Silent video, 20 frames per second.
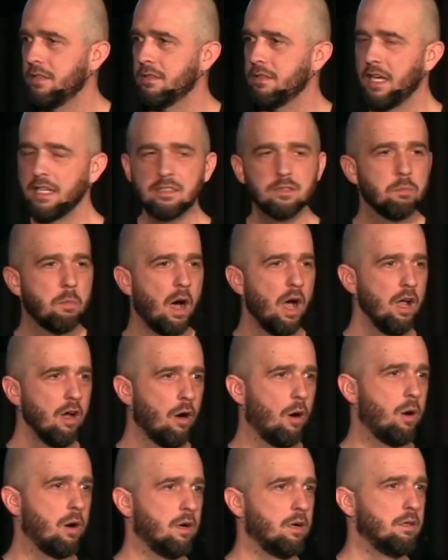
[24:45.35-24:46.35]
That's my
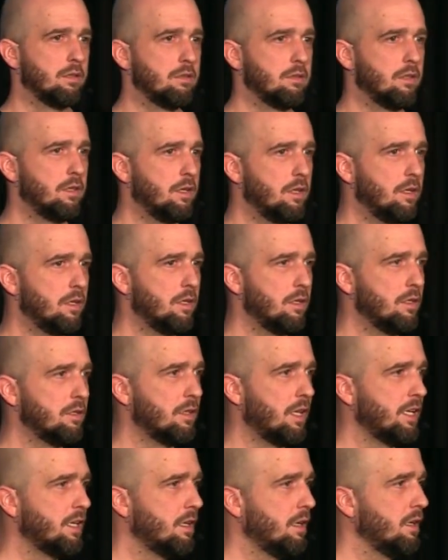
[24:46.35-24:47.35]
heart.
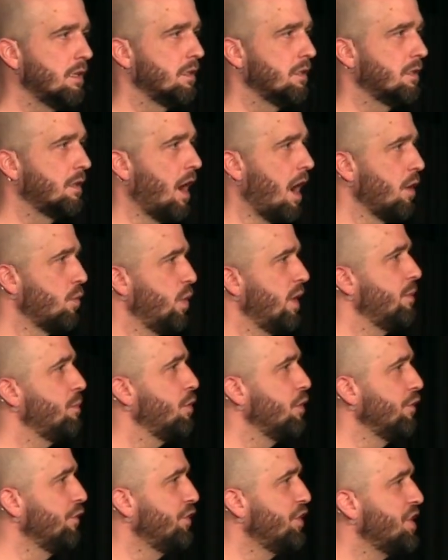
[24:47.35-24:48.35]
Like, God, we
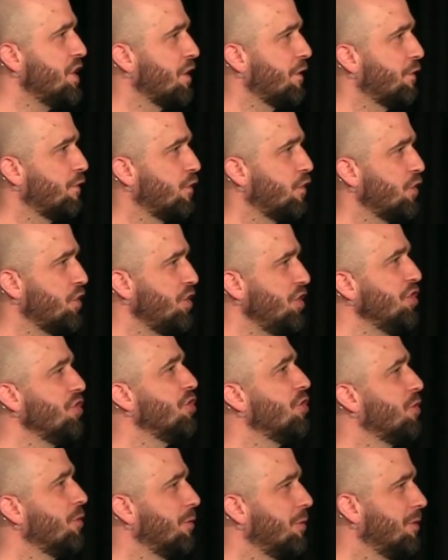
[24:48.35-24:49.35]
moved here for
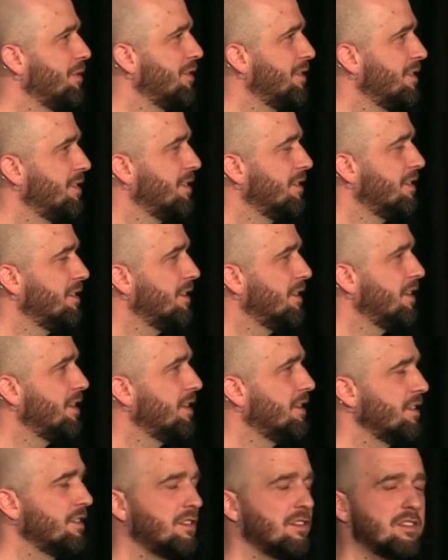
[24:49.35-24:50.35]
you.
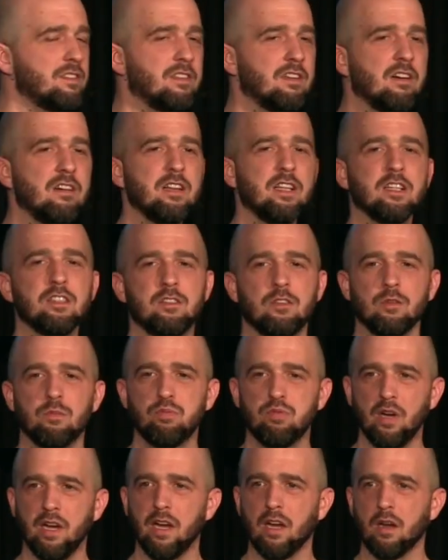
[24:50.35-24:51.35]
This is an unanswered
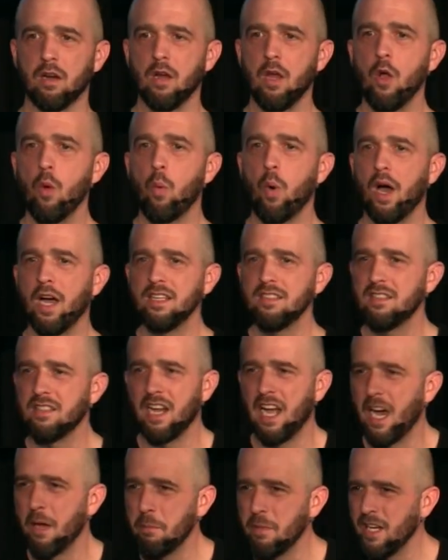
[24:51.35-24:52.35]
prayer. Why is it
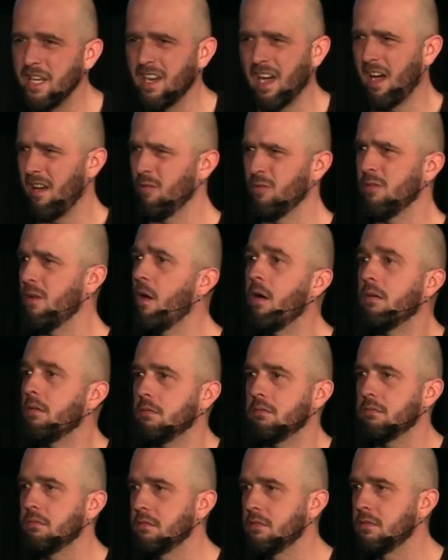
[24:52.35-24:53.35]
happening? I don't know.
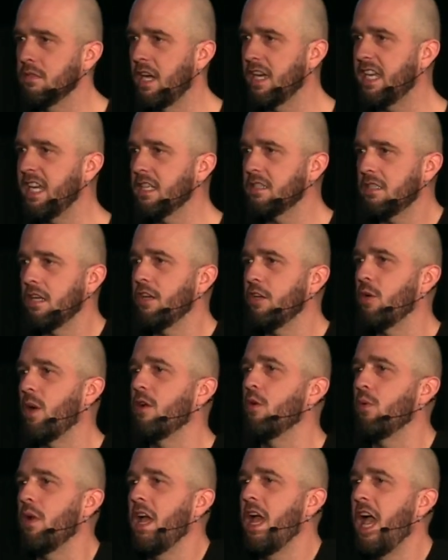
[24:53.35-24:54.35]
I can't tell you. I
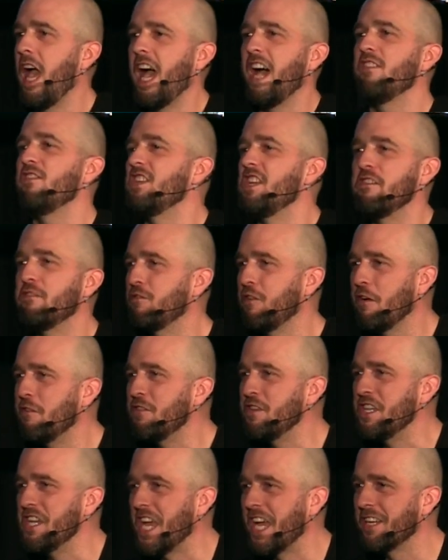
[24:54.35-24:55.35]
don't have any
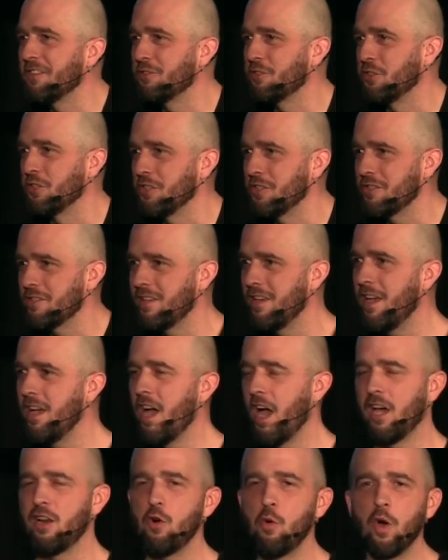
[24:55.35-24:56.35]
fluffy answers.
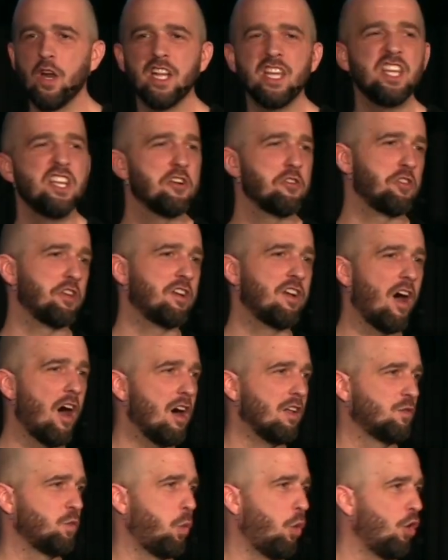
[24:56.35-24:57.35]
I don't want to hear the
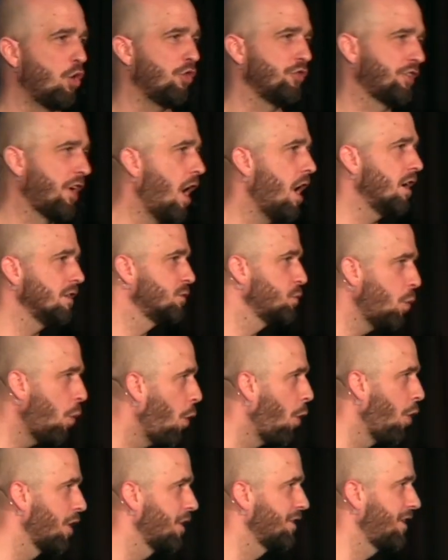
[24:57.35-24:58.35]
God's world, God's
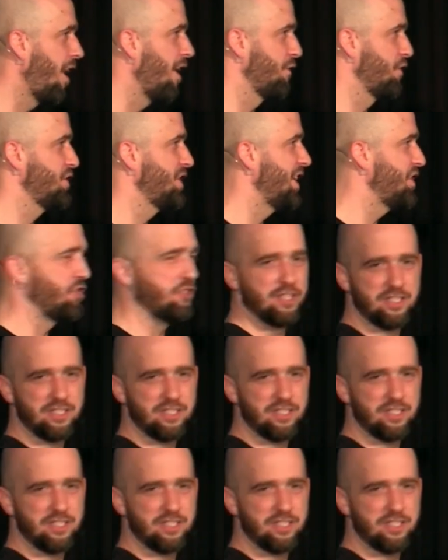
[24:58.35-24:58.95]
war conversation.